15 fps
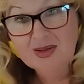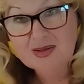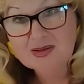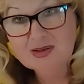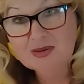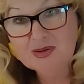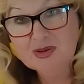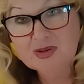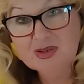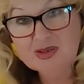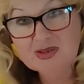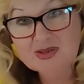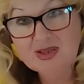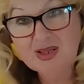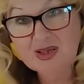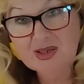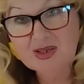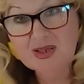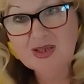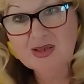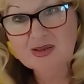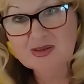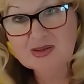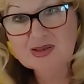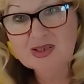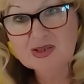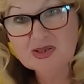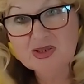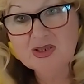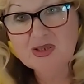so it is like
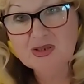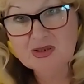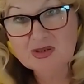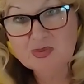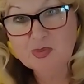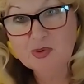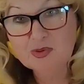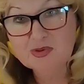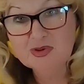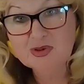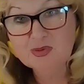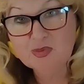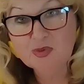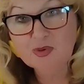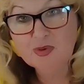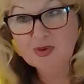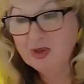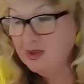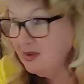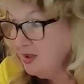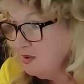such a irresponsible. And